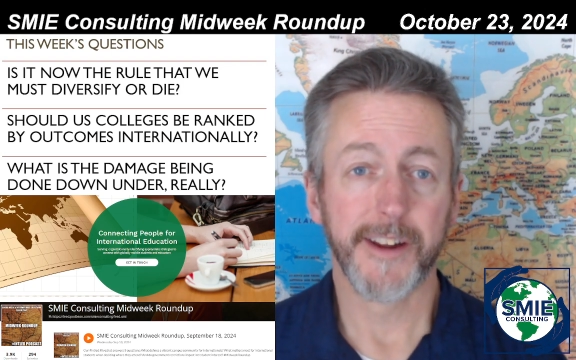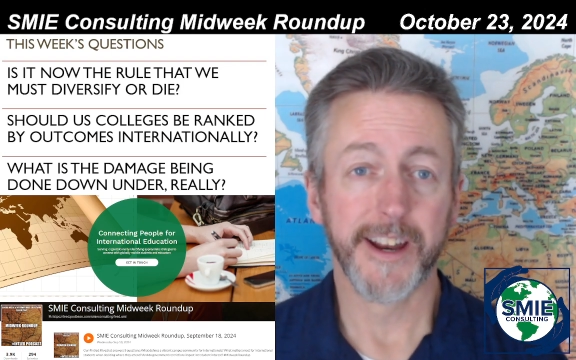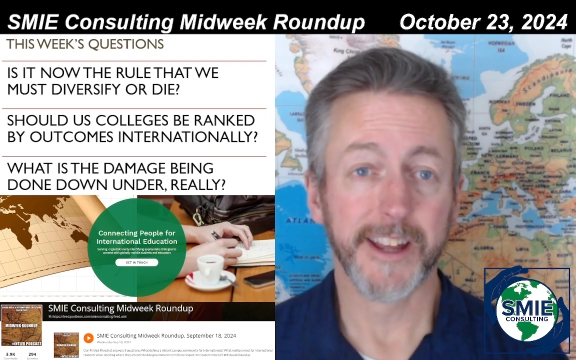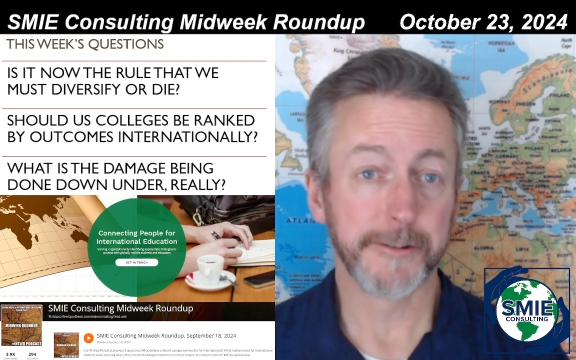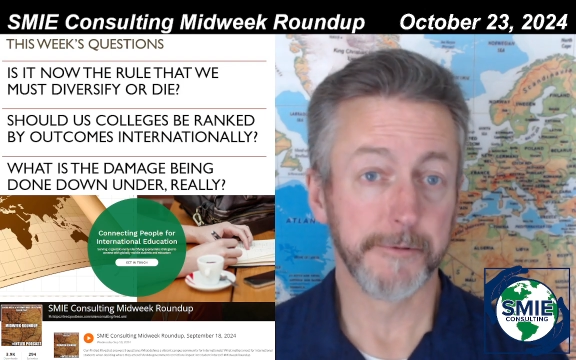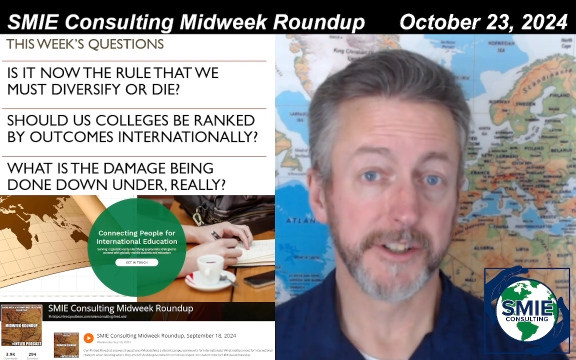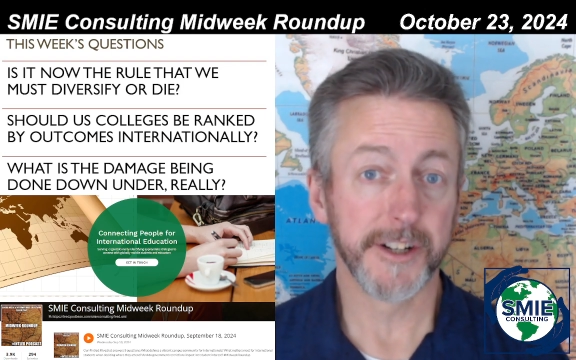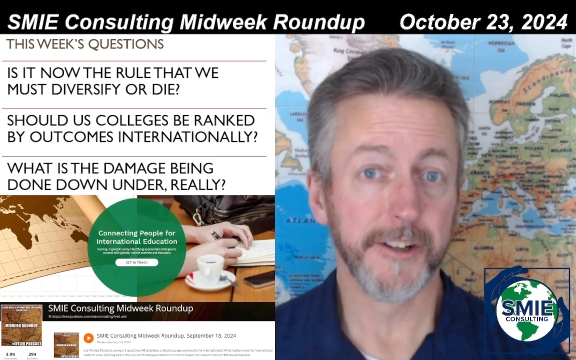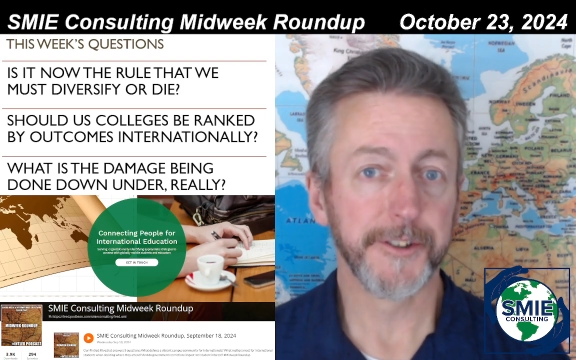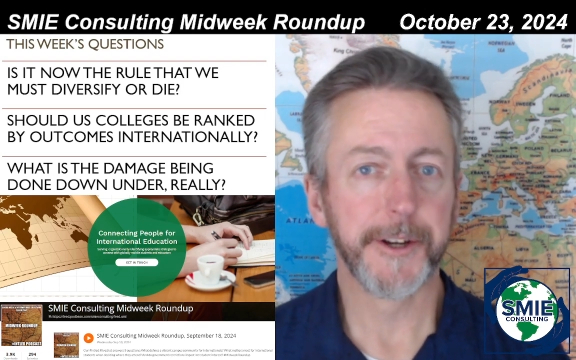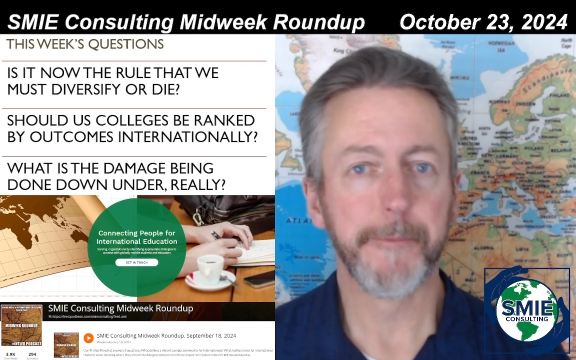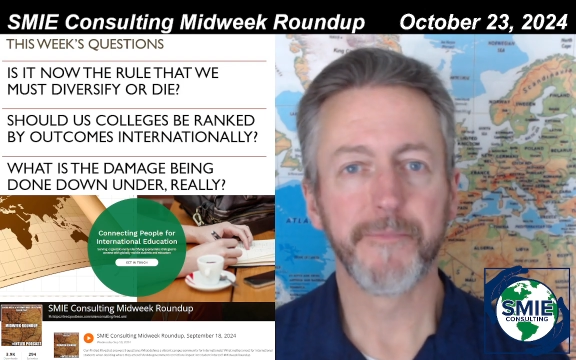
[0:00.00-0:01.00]
And as a
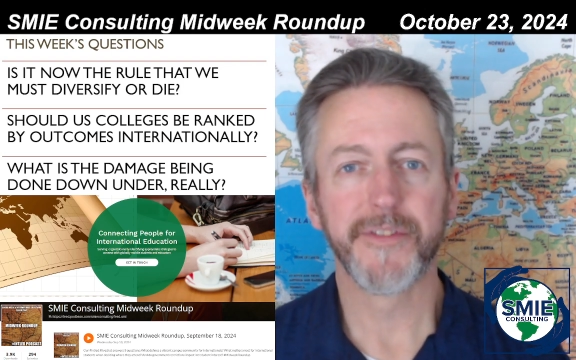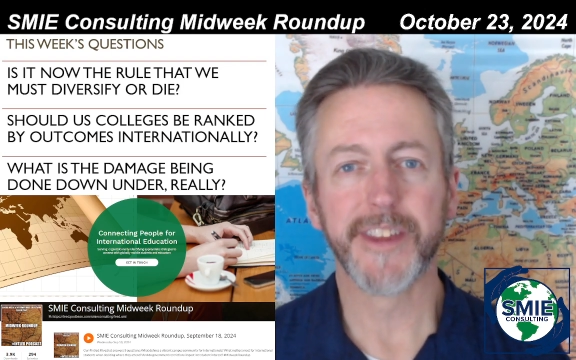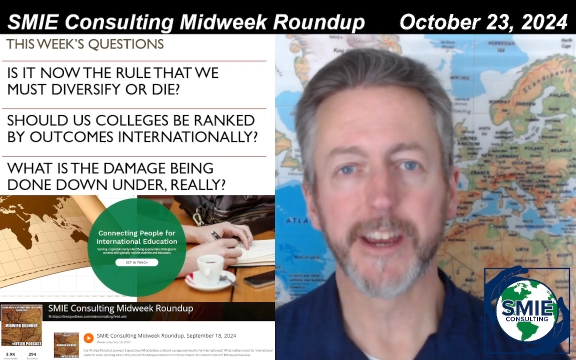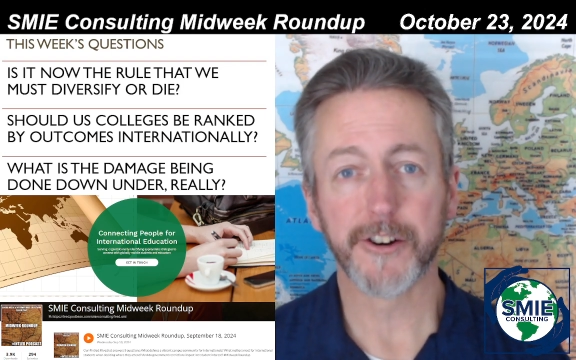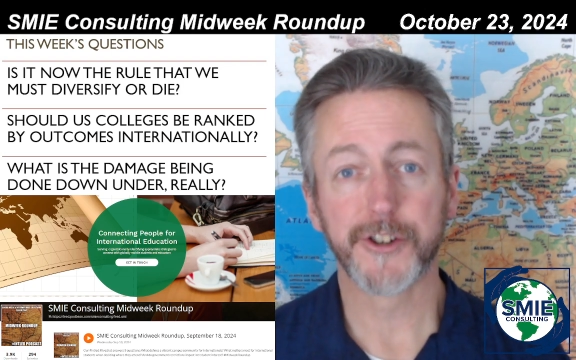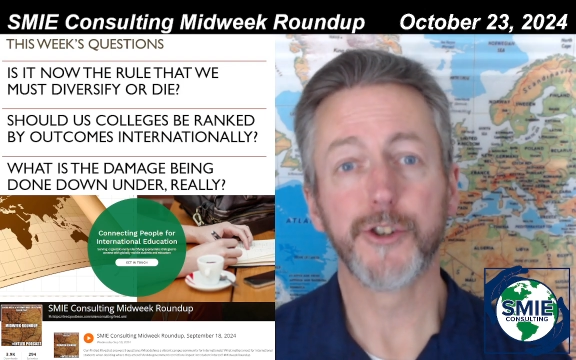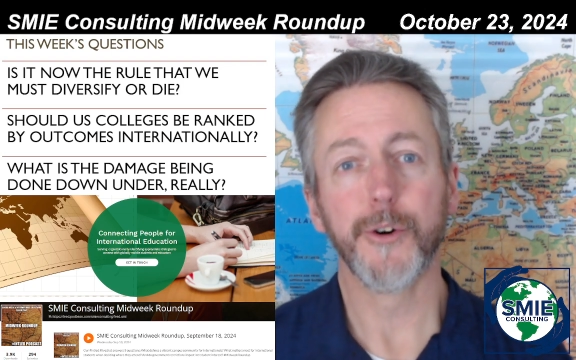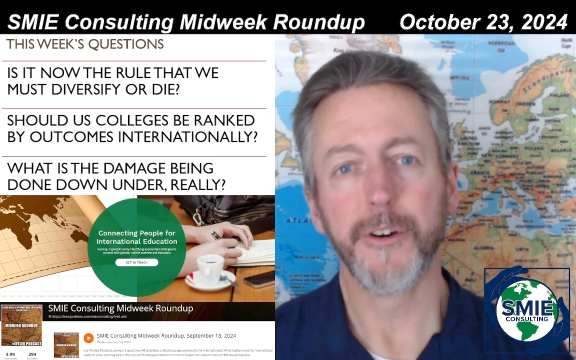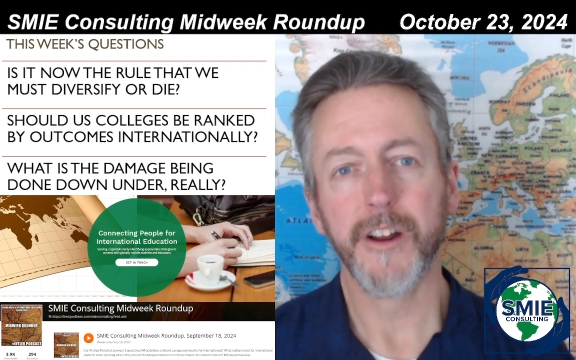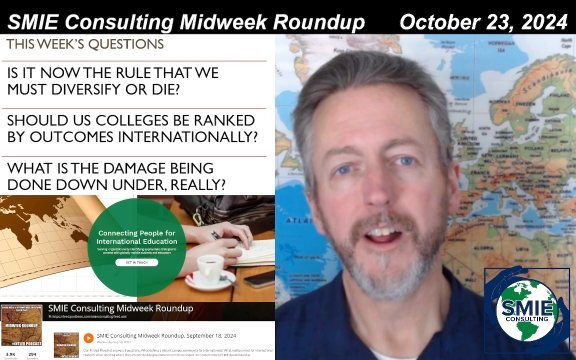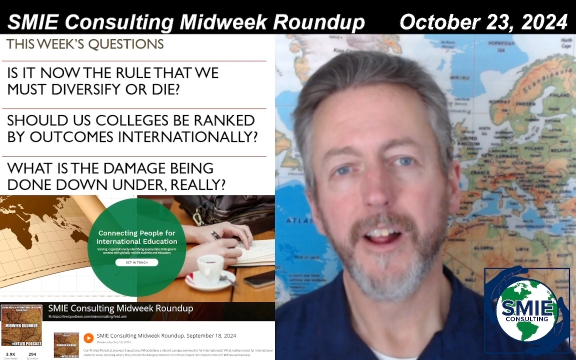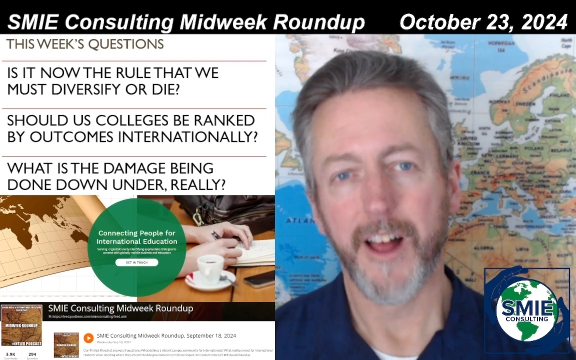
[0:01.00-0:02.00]
result, they are short